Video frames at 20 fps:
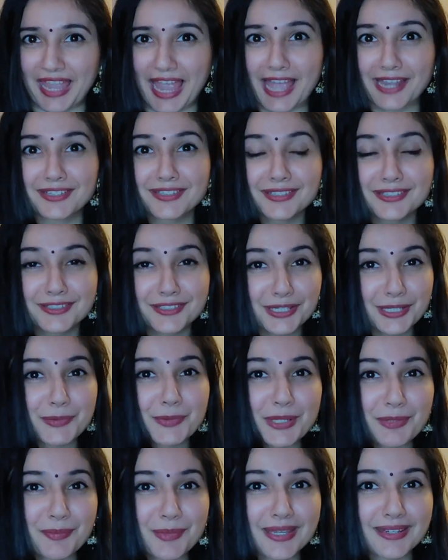And
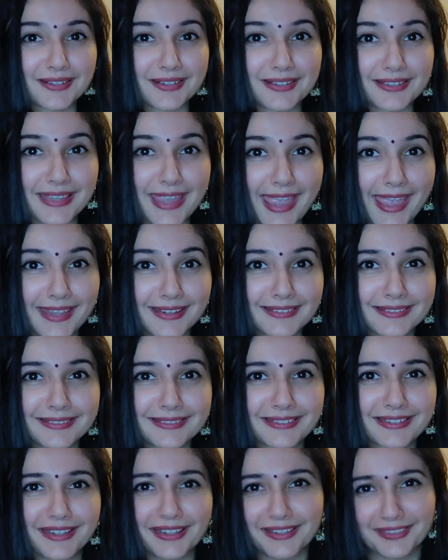till we meet again
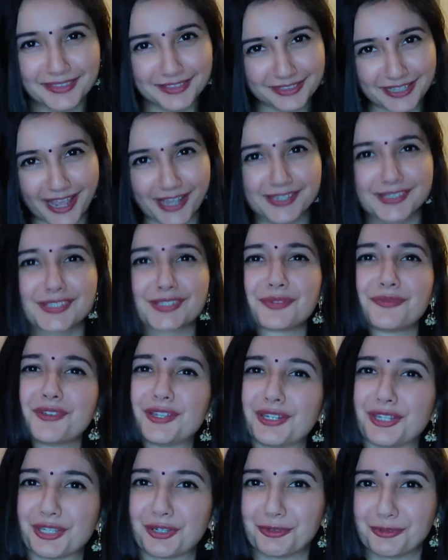in the next
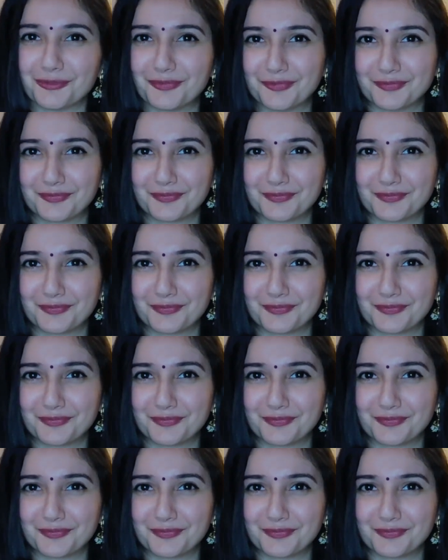video.